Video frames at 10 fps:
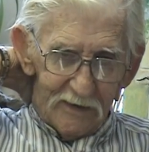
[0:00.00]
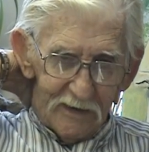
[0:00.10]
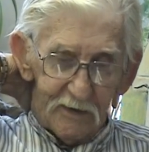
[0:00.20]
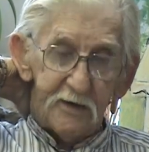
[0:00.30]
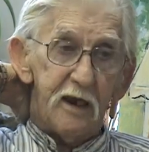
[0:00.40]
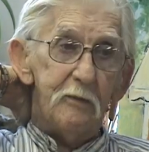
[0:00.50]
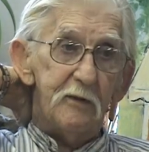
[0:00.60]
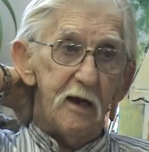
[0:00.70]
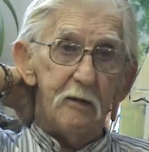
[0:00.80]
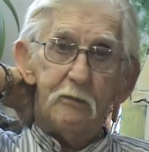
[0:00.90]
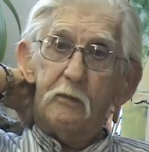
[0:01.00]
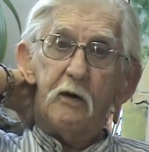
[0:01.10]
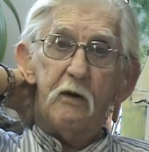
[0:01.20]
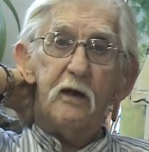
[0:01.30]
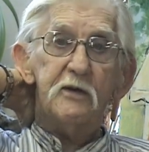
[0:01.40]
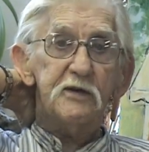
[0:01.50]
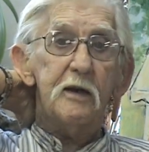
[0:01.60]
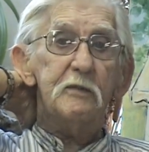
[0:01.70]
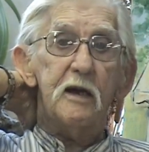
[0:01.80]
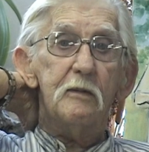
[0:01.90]
At the same time, around the
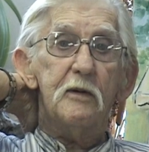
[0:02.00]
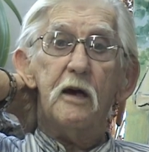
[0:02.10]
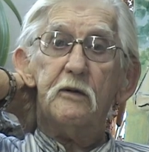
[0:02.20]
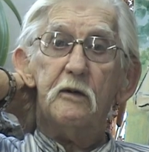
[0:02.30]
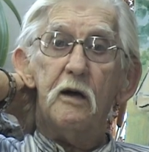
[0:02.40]
same time, Dr.